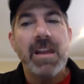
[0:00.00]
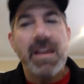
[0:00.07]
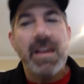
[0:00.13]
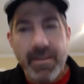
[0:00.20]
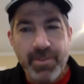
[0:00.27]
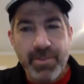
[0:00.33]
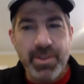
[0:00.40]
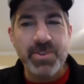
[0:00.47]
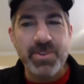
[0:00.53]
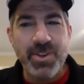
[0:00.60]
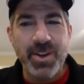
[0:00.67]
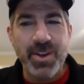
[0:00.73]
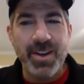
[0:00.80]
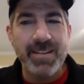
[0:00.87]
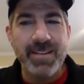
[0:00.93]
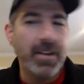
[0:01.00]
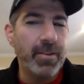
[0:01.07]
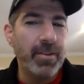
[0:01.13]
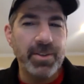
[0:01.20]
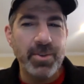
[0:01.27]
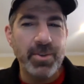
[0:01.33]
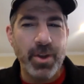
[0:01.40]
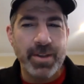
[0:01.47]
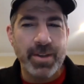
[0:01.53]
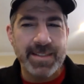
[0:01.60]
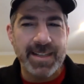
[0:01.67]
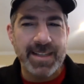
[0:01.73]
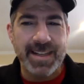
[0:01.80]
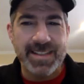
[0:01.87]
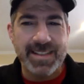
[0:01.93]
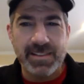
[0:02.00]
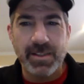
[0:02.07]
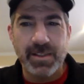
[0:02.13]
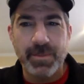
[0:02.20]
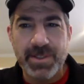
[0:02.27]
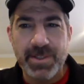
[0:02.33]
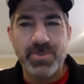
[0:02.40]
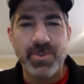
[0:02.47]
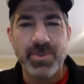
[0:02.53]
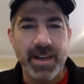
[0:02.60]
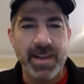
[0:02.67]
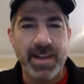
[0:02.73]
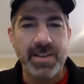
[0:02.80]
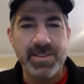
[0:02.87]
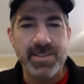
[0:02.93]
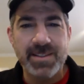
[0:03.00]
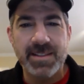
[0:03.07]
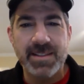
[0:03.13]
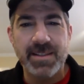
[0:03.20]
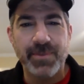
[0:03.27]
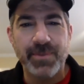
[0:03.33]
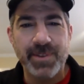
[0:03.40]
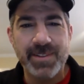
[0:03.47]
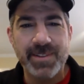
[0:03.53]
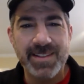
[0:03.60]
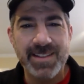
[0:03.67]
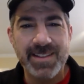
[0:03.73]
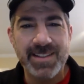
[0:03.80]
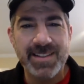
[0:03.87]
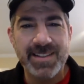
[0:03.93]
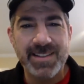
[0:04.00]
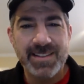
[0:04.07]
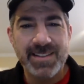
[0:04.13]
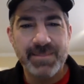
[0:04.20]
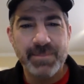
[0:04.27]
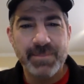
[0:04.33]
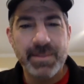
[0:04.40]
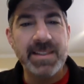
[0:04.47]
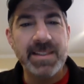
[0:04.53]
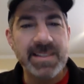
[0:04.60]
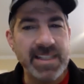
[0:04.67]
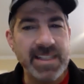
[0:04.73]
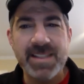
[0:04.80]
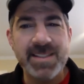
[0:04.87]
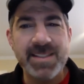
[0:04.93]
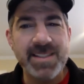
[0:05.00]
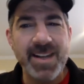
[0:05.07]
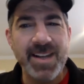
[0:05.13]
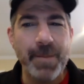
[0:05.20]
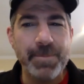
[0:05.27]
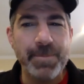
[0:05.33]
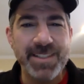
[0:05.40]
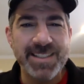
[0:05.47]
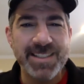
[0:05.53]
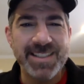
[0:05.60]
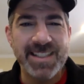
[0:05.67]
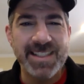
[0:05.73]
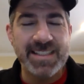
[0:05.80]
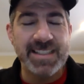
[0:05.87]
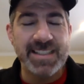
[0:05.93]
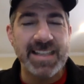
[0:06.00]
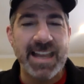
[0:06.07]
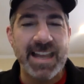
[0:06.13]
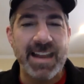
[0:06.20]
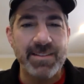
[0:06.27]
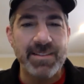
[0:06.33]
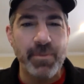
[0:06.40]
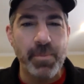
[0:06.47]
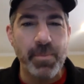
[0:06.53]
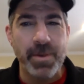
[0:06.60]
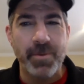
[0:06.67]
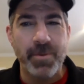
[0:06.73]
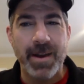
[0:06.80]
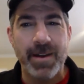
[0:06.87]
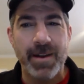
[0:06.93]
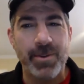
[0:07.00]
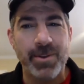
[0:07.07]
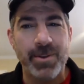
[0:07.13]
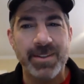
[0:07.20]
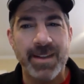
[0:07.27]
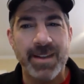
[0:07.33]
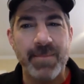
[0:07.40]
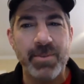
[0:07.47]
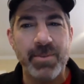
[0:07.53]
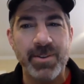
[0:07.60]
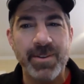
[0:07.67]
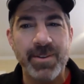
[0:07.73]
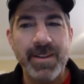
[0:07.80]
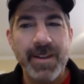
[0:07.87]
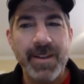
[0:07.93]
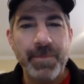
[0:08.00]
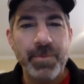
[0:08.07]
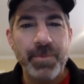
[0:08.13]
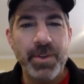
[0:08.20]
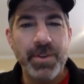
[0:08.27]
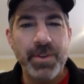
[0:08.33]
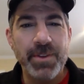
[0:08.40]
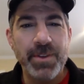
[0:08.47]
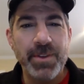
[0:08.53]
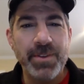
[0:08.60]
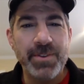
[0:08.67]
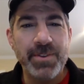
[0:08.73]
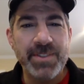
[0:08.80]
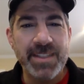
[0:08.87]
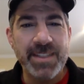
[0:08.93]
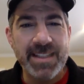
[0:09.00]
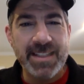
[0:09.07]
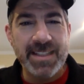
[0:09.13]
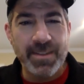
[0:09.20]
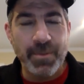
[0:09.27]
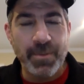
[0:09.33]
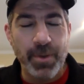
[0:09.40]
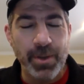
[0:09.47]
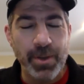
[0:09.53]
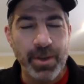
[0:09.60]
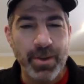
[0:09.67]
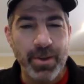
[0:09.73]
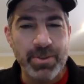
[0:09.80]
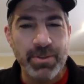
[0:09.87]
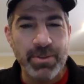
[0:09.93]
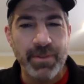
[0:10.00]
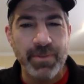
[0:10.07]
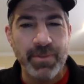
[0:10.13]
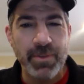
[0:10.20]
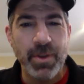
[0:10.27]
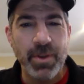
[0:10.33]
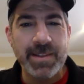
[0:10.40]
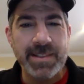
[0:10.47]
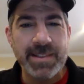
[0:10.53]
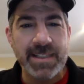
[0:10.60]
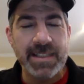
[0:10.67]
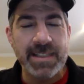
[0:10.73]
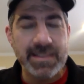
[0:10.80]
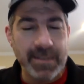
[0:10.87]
Everything's good. You know, in New York City, it's a little bit strange. It's a different, but the city's seen ups, the city's seen downs. If you've been around a long time, you've seen the roller coaster of New York City.